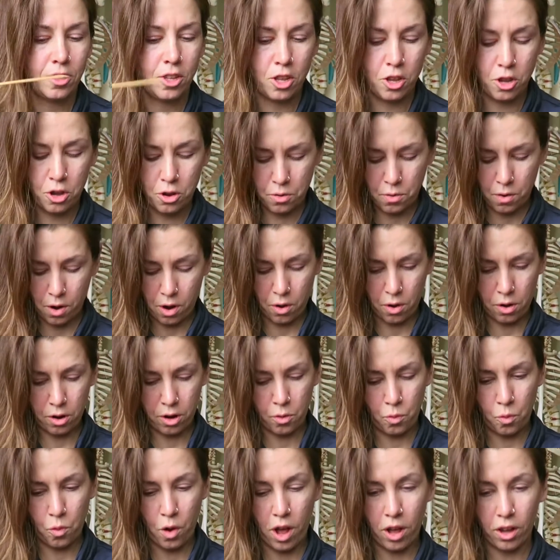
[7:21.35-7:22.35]
You are
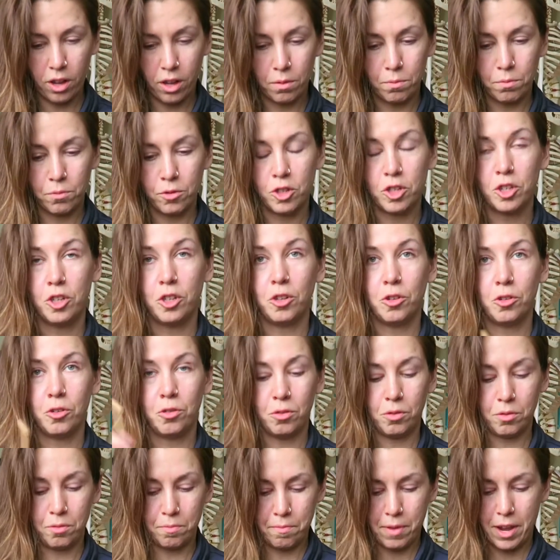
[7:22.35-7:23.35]
welcome
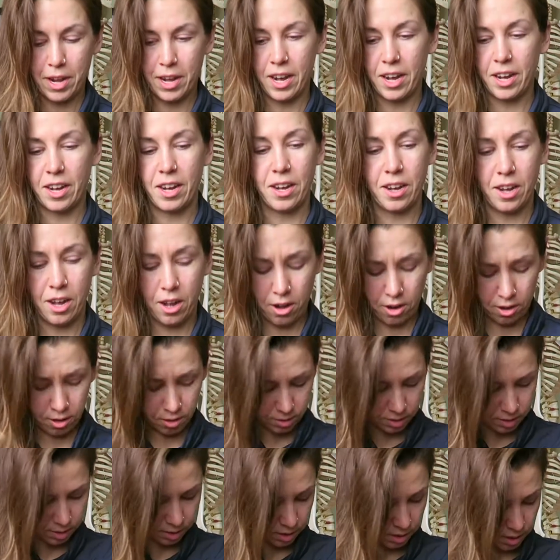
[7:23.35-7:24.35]
to my knitting
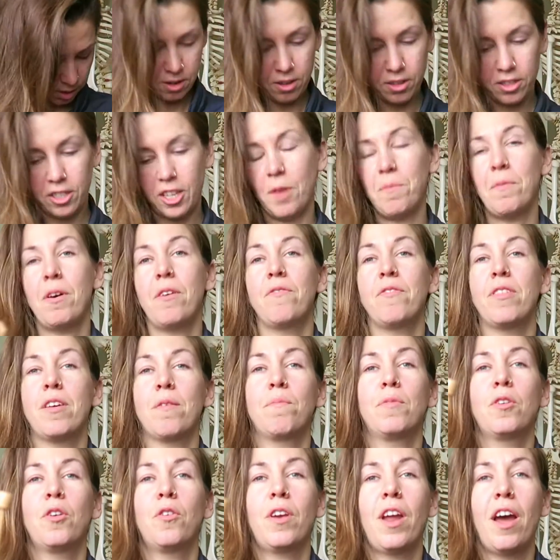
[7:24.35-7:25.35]
needles. Some of
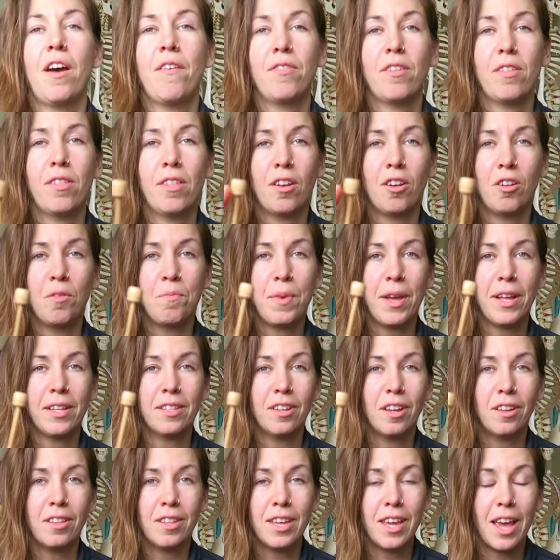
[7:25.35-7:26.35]
them don't have the little
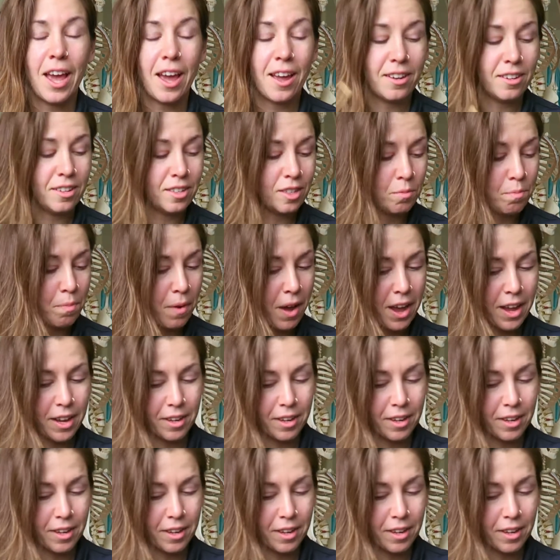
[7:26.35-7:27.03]
bits on the end,